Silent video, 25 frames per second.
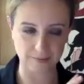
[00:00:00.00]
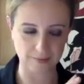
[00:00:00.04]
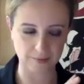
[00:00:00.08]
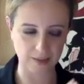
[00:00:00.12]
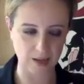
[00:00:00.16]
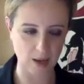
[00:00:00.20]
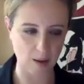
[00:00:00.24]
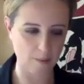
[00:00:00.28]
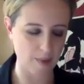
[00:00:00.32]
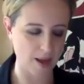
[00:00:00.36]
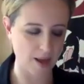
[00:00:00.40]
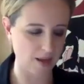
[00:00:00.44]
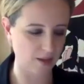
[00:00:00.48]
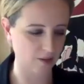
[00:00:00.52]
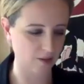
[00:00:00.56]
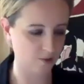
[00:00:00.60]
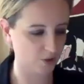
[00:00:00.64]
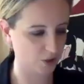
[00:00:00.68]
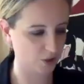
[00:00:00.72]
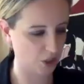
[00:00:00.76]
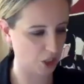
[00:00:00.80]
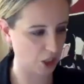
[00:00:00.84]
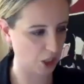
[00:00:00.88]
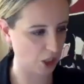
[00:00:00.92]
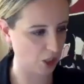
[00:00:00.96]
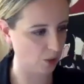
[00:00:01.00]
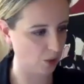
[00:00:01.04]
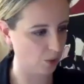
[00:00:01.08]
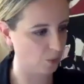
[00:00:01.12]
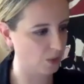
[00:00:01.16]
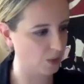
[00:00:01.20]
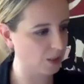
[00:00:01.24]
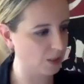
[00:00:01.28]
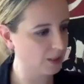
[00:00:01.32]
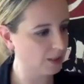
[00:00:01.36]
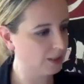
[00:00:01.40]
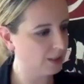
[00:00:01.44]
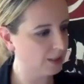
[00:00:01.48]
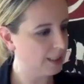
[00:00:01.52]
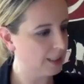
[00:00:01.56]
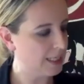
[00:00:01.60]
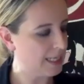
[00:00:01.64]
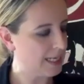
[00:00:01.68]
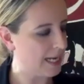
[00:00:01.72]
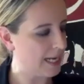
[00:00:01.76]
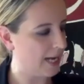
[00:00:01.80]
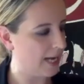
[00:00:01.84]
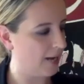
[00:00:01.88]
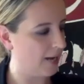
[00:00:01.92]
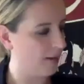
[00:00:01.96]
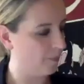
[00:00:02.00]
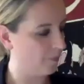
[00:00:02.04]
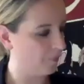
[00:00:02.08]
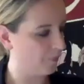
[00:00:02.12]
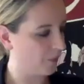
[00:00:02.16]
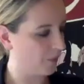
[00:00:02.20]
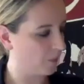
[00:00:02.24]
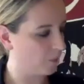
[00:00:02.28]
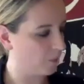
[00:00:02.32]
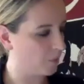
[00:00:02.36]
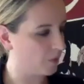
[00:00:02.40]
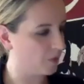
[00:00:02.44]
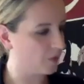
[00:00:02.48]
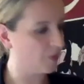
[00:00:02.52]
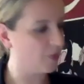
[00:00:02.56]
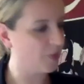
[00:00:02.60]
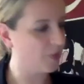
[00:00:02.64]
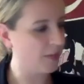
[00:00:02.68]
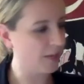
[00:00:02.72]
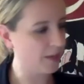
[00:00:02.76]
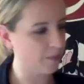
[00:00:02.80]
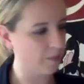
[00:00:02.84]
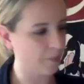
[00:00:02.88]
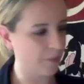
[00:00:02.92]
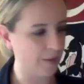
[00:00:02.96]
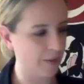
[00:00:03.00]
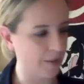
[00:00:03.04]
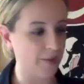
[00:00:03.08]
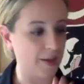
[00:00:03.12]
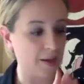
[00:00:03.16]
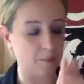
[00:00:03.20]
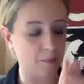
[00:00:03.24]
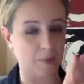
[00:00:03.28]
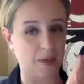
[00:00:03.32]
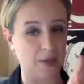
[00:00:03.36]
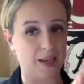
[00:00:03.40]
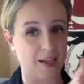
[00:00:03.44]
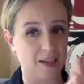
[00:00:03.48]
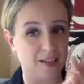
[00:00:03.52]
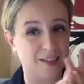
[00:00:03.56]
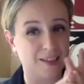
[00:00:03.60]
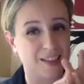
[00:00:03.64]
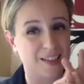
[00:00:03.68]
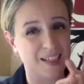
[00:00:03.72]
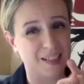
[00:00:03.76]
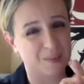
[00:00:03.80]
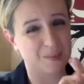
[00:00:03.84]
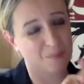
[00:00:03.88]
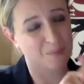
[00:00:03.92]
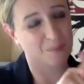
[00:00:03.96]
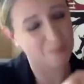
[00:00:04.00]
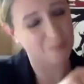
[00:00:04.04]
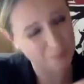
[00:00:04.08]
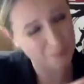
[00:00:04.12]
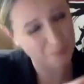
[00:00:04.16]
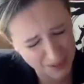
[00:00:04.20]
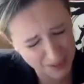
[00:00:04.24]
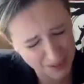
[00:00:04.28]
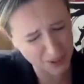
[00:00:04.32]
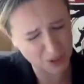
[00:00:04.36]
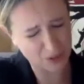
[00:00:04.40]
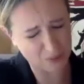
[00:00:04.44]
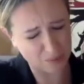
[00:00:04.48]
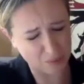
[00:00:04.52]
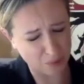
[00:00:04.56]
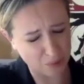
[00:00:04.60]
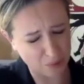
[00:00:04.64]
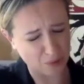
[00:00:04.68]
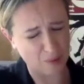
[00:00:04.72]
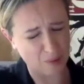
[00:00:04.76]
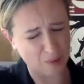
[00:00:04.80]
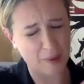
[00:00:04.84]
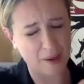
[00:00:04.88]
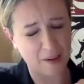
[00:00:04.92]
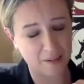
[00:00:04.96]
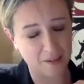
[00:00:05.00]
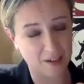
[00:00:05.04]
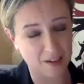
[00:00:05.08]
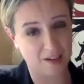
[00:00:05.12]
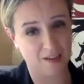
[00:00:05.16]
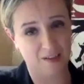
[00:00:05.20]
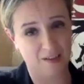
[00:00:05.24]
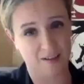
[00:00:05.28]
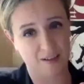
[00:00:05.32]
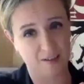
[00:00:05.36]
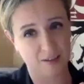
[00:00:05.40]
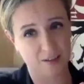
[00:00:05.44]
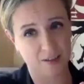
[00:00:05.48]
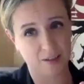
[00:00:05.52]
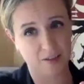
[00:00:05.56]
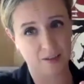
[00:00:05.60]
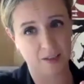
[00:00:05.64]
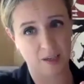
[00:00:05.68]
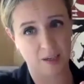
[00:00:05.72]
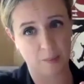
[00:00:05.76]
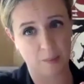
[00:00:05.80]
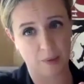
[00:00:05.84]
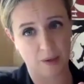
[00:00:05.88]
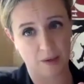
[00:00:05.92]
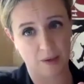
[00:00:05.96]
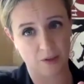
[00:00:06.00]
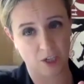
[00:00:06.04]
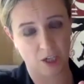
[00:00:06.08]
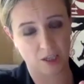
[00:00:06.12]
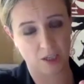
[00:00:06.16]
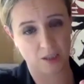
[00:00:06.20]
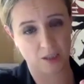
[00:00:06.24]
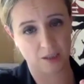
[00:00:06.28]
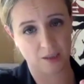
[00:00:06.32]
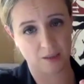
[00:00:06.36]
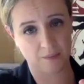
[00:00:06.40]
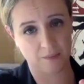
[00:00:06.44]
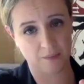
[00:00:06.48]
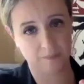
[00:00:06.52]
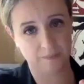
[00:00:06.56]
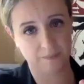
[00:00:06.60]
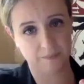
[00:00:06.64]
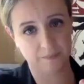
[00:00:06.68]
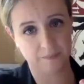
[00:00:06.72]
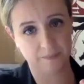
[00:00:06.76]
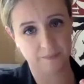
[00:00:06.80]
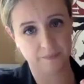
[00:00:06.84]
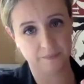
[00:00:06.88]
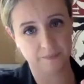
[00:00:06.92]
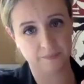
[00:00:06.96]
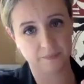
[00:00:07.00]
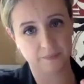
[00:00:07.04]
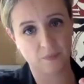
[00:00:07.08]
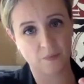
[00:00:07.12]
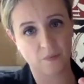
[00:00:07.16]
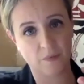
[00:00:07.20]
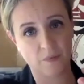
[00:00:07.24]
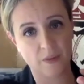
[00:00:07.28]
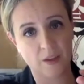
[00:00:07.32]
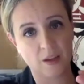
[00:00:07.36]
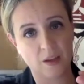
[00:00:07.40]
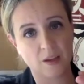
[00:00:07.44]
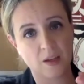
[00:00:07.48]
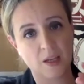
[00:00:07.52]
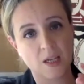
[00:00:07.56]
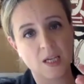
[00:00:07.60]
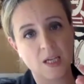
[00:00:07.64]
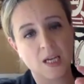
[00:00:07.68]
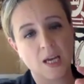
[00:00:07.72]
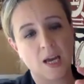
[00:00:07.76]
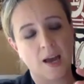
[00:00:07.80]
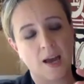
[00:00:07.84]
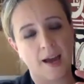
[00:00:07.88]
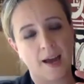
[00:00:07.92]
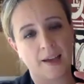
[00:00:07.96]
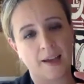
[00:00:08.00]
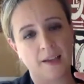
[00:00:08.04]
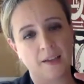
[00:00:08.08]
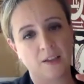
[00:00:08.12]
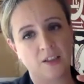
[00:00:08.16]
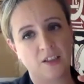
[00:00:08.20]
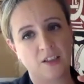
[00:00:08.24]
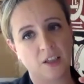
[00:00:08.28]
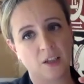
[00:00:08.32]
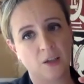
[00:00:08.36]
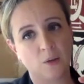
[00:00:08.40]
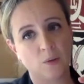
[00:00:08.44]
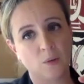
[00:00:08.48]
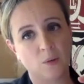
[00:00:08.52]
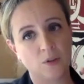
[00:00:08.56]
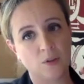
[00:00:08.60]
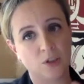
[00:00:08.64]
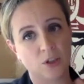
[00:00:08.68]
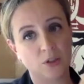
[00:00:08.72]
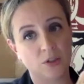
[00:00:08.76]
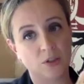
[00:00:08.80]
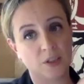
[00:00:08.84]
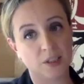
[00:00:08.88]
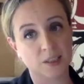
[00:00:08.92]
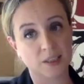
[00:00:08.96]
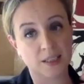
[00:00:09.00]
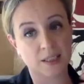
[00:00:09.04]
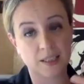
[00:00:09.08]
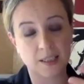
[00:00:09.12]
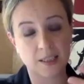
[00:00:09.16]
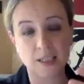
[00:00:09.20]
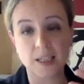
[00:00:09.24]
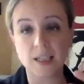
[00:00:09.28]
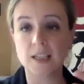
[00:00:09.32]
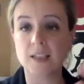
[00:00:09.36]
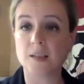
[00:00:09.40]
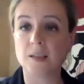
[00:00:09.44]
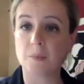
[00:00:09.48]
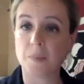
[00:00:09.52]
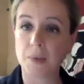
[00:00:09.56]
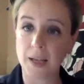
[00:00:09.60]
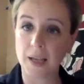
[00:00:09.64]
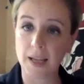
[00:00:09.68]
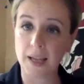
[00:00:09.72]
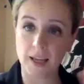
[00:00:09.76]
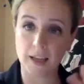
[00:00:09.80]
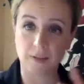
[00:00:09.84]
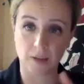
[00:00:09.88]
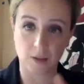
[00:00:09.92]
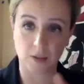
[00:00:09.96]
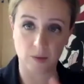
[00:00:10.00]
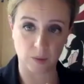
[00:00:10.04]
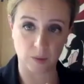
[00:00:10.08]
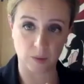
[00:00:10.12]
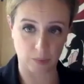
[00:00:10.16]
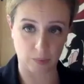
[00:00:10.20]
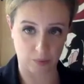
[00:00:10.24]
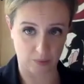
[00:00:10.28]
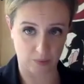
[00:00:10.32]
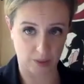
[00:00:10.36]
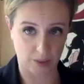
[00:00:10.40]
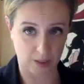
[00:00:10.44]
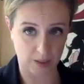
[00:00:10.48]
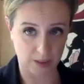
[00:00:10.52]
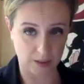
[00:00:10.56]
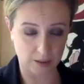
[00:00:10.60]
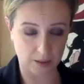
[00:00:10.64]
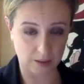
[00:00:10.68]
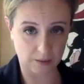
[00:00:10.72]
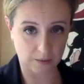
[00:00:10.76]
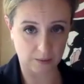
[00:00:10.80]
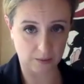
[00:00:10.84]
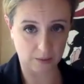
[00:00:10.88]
male skewed. Um, but the thing about that play is that it's much more about class than about gender. Mm. And so to succeed at playing those boys,